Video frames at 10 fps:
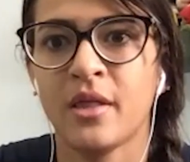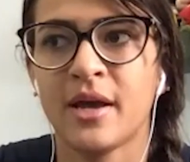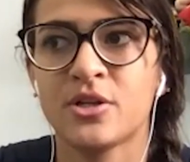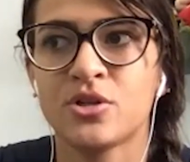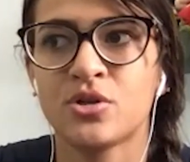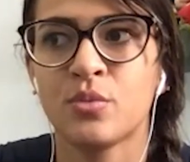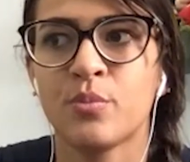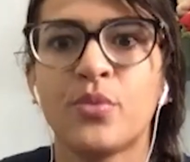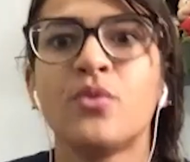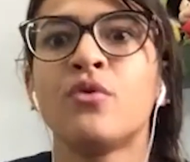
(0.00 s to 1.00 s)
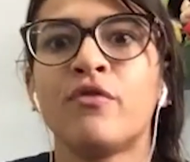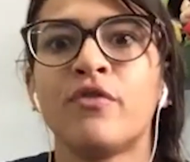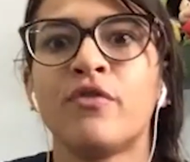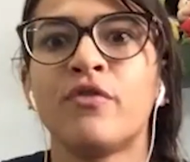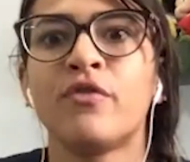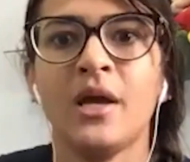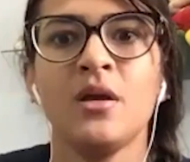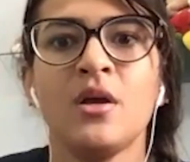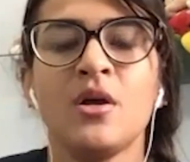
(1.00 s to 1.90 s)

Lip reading: like to improve your way